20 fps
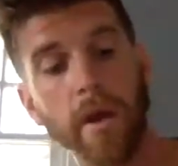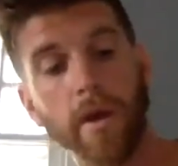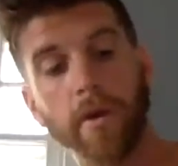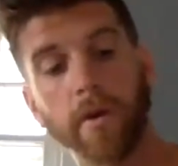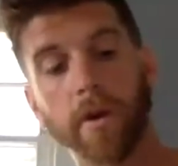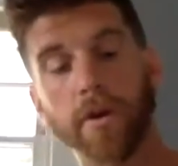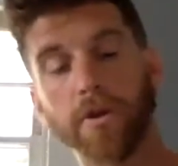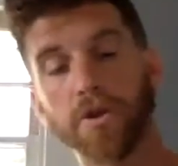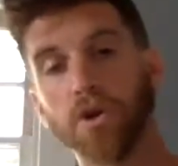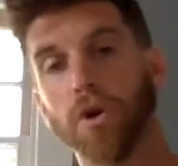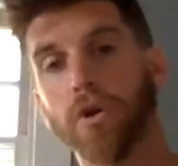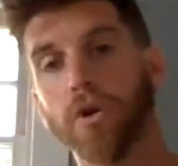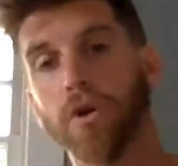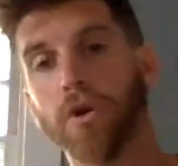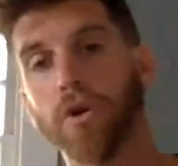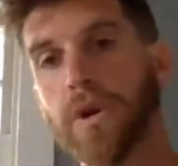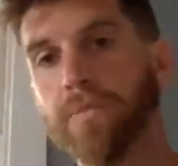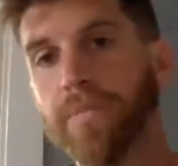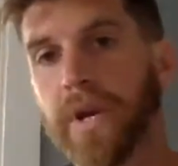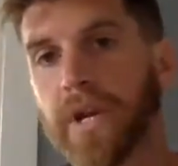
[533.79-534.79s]
You're going to draw
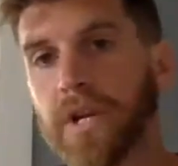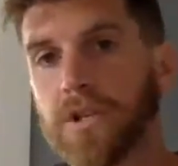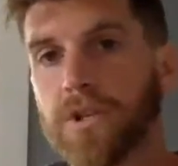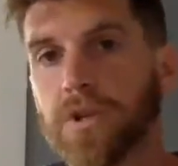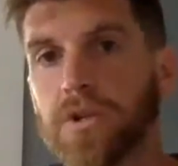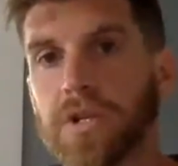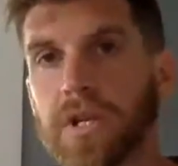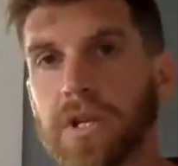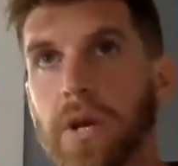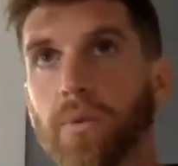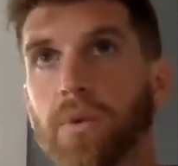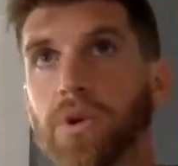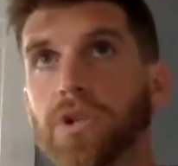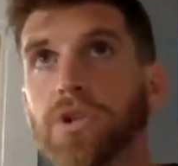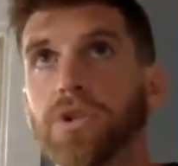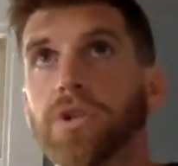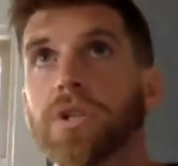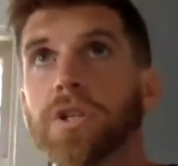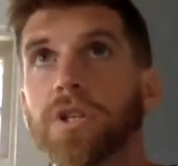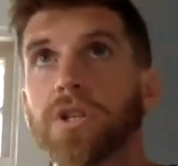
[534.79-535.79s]
3 pictures, and I want
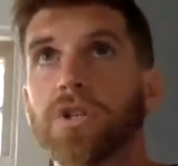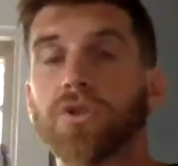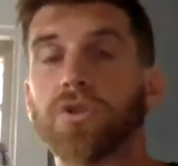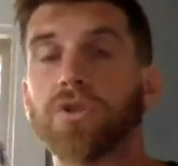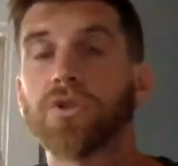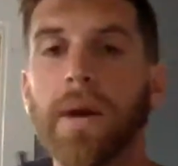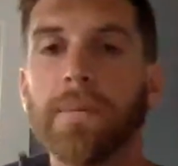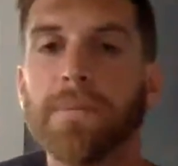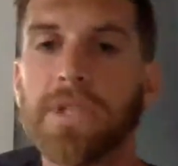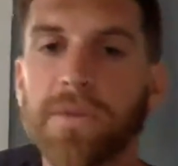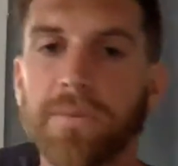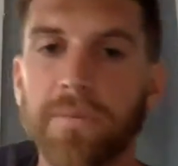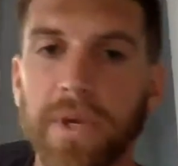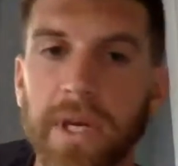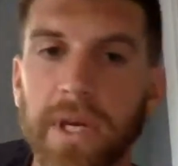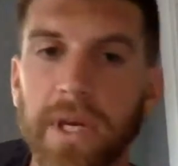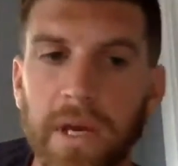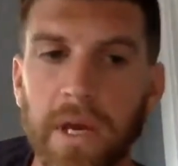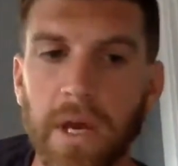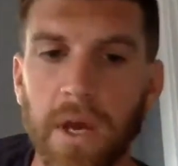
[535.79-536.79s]
you to describe to
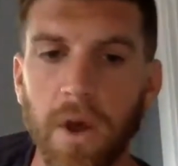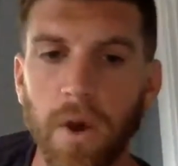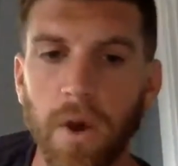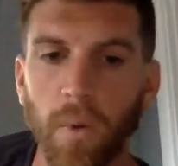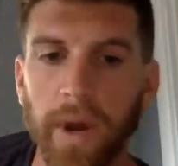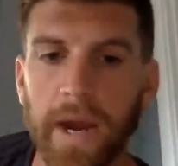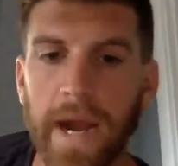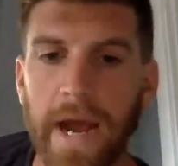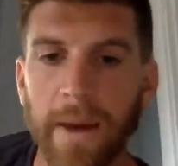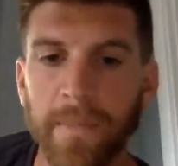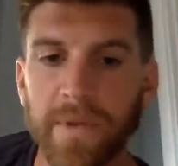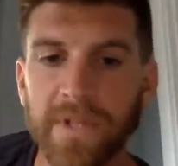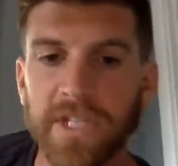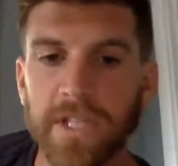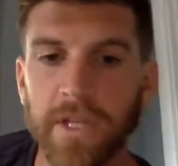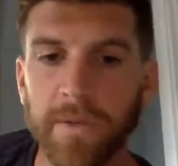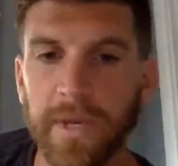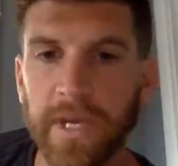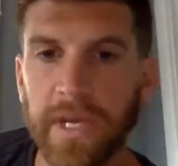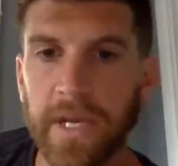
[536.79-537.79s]
me what happens
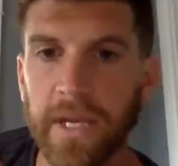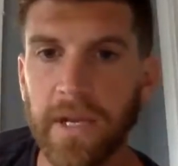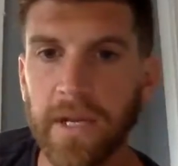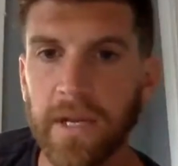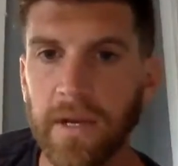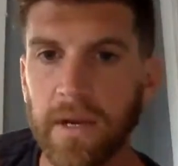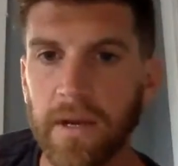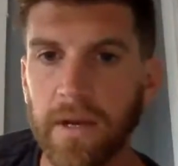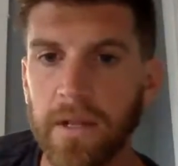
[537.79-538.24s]
in the beginning,